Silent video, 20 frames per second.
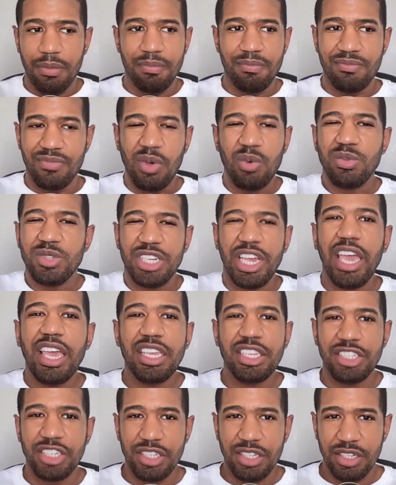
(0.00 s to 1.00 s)
don't
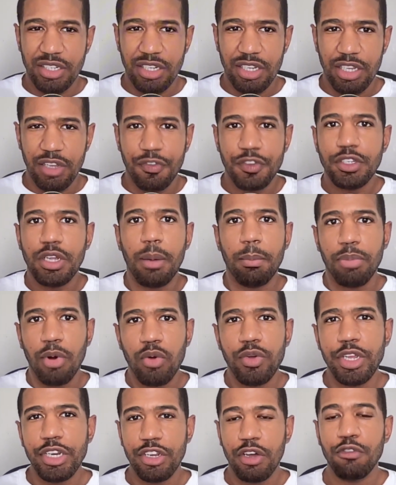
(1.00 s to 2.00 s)
change it. If it's not
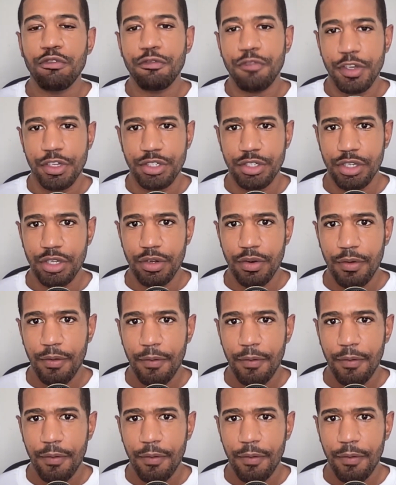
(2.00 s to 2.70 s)
broken, don't fix it.